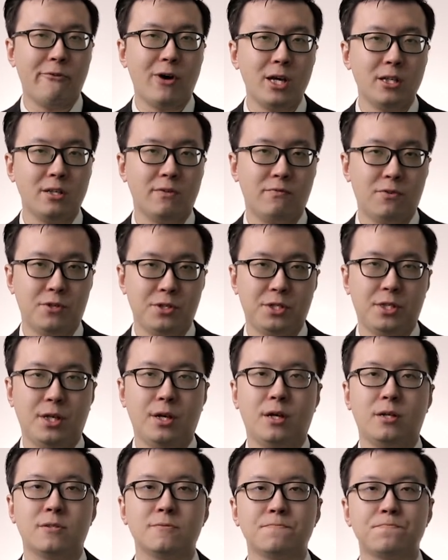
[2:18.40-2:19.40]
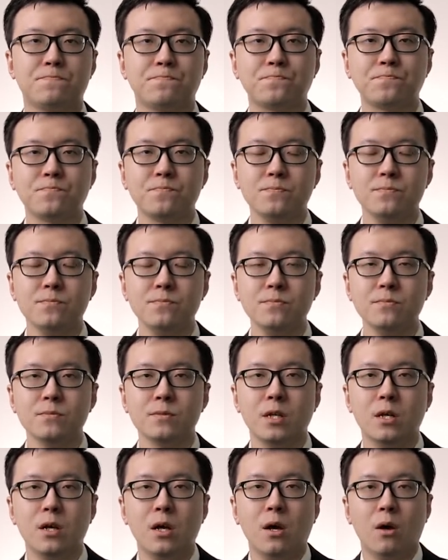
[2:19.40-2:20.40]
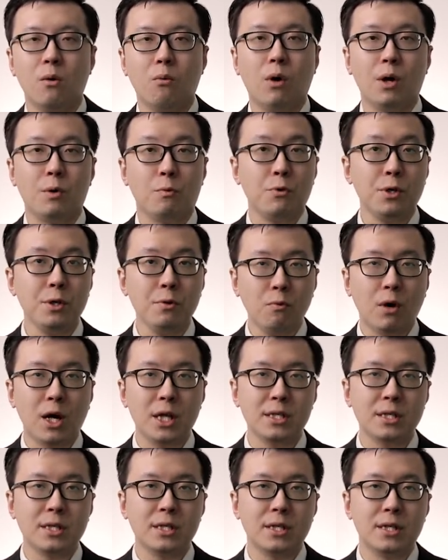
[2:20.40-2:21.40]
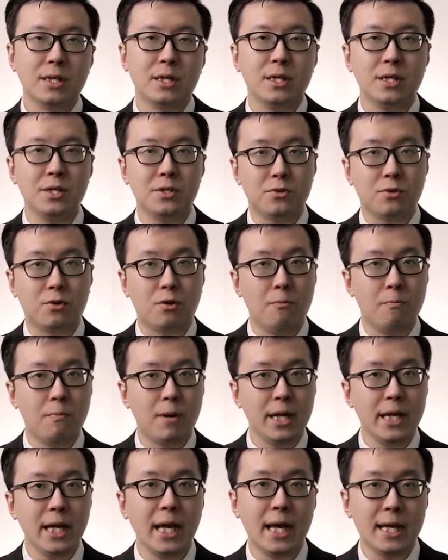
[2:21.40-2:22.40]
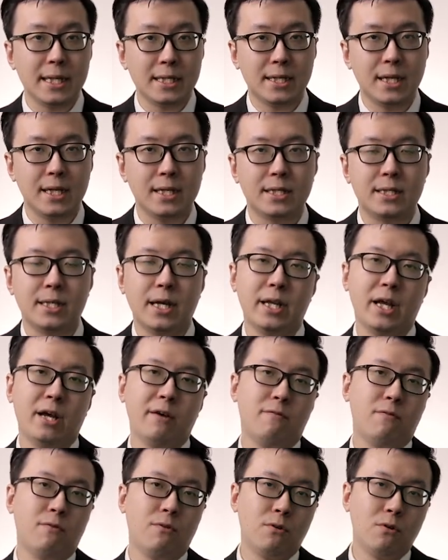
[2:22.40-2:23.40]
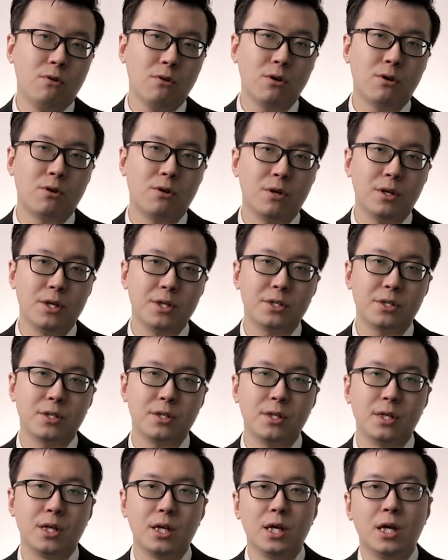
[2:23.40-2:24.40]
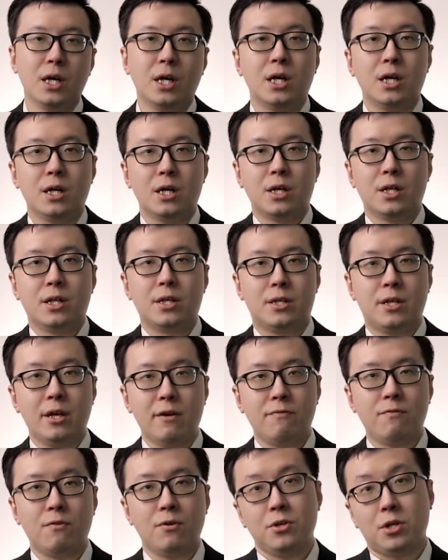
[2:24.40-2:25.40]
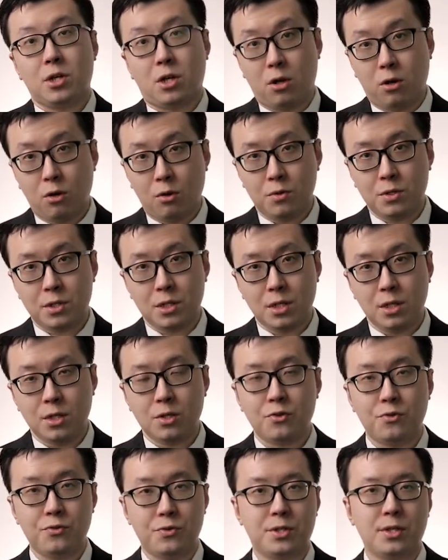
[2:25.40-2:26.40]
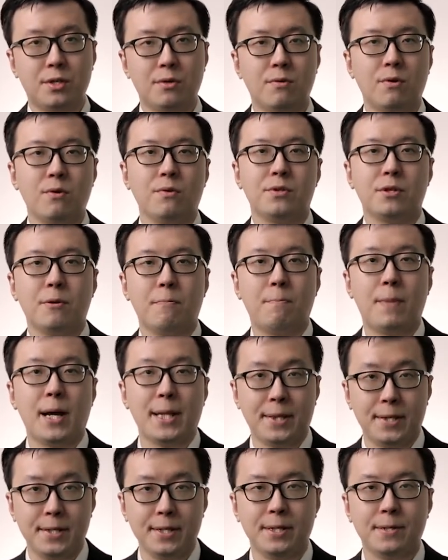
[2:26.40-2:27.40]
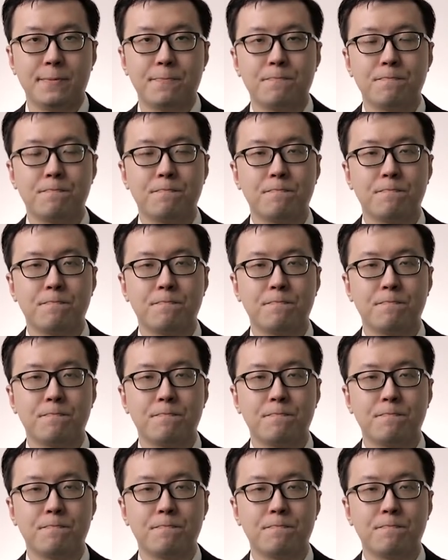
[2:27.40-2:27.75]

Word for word: vice versa. What we want is to combine assets that have low correlation, therefore the closer to zero, the better.